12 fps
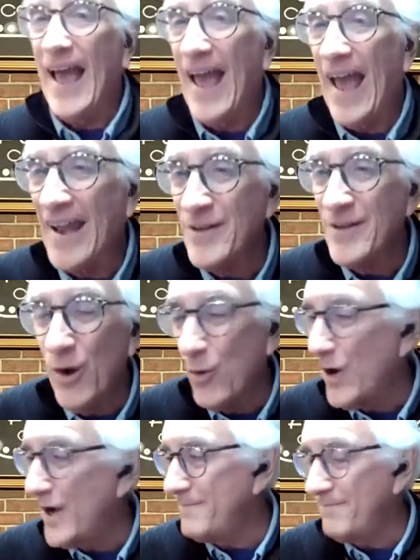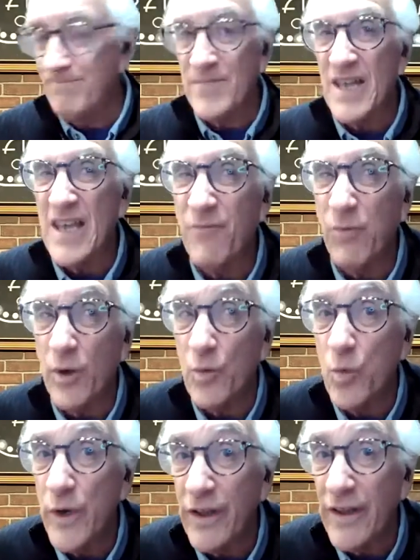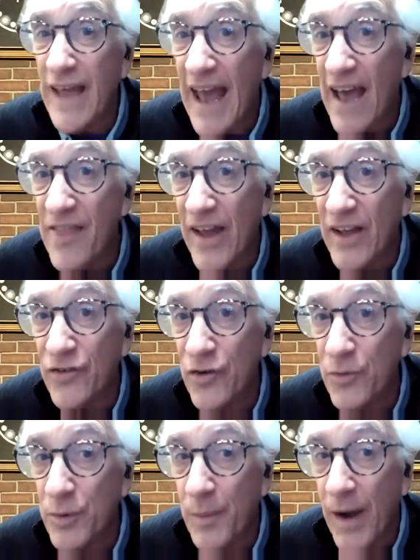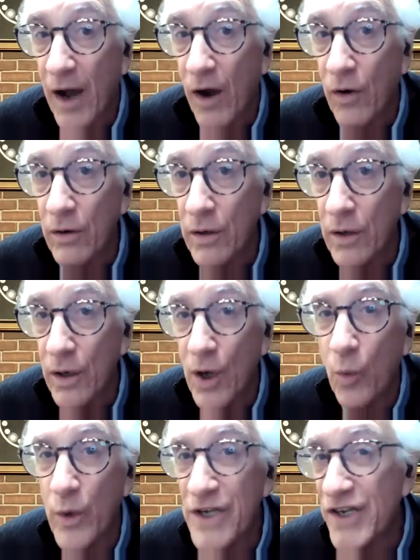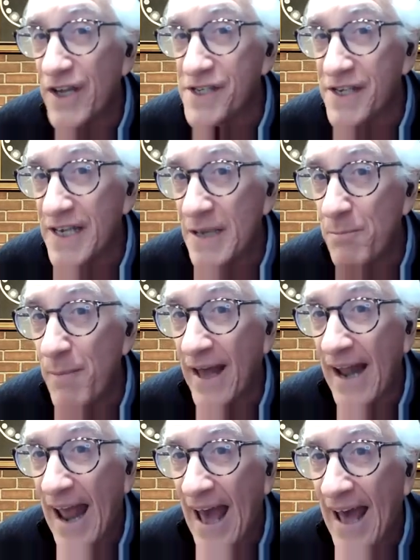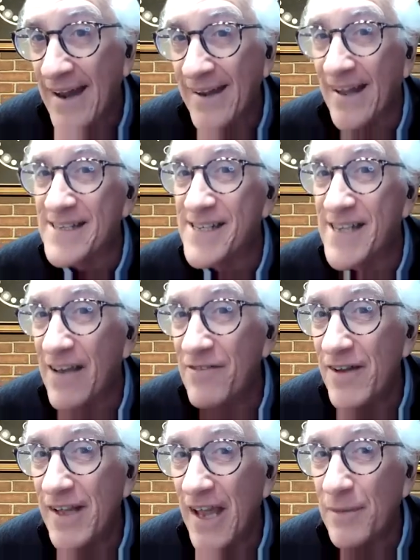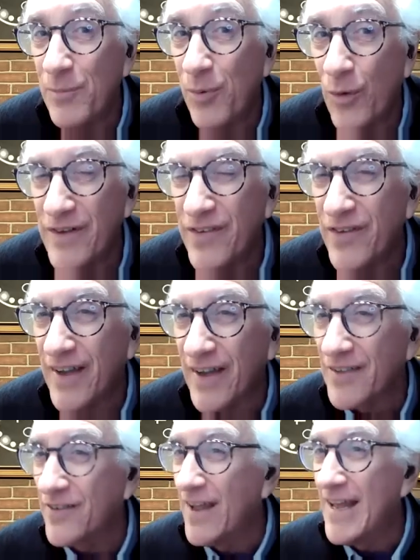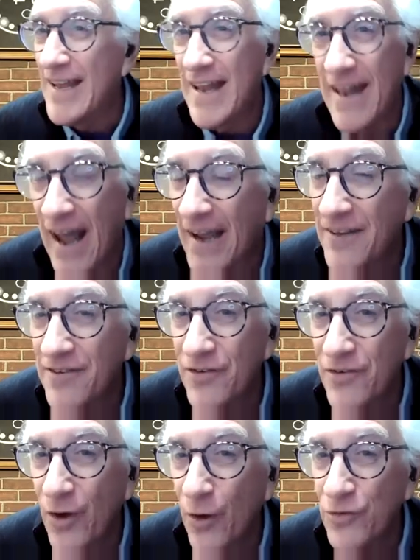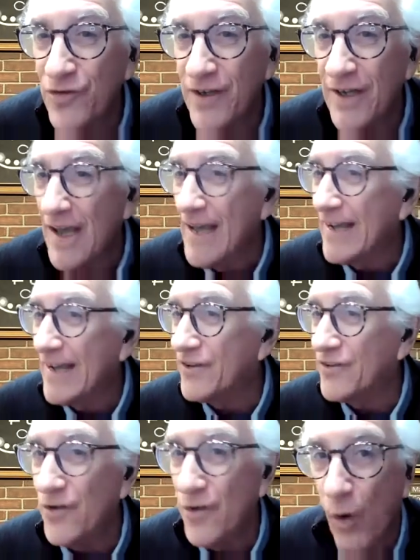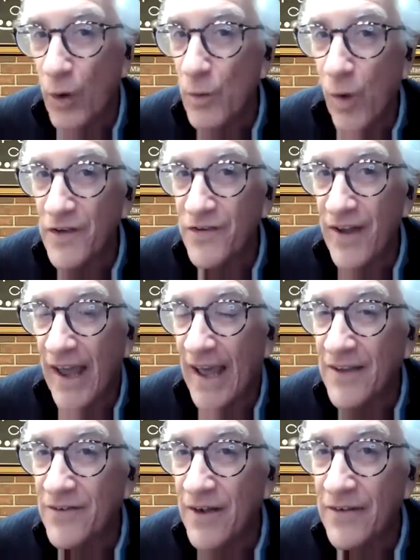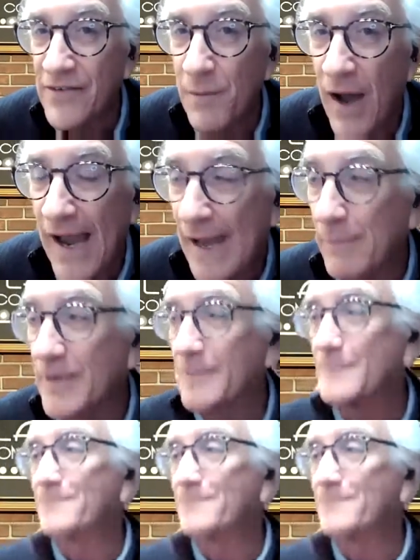And you know what? If we really had that superpower, we just keep Manhattan at 78.6, nice and toasty, because no one wants to exit it to Miami.